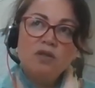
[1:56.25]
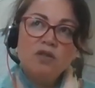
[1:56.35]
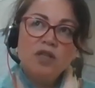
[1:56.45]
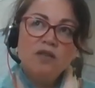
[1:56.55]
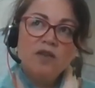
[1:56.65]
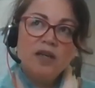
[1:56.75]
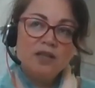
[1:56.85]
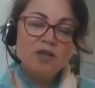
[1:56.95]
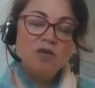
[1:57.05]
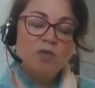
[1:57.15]
Chief
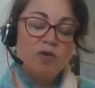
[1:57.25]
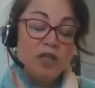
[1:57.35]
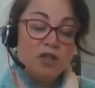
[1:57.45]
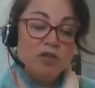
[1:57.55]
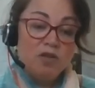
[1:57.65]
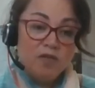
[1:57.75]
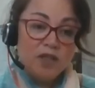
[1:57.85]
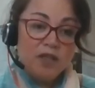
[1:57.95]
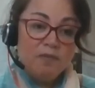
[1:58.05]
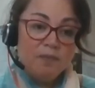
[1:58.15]
Finance and Operations
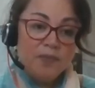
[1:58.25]
Officer,